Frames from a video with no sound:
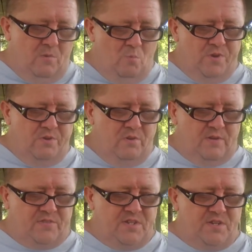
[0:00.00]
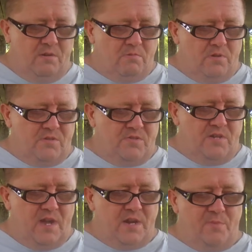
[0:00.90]
When do FCC rules
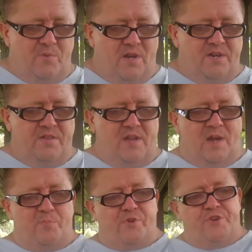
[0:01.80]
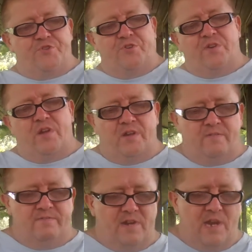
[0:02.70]
not apply to the operation
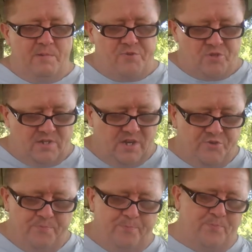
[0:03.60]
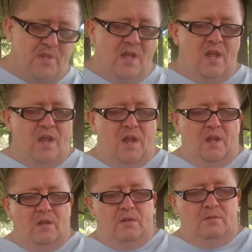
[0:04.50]
of an amateur station?
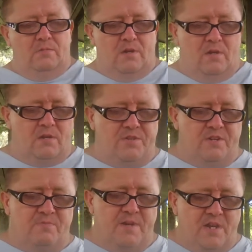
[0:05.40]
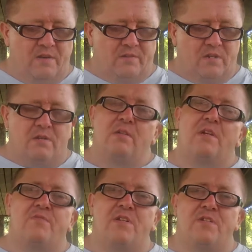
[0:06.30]
Oh, excuse me, never.
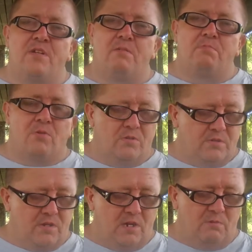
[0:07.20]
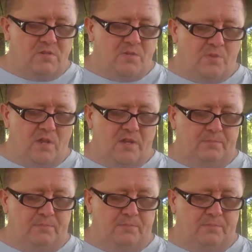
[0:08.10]
FCC rules always apply.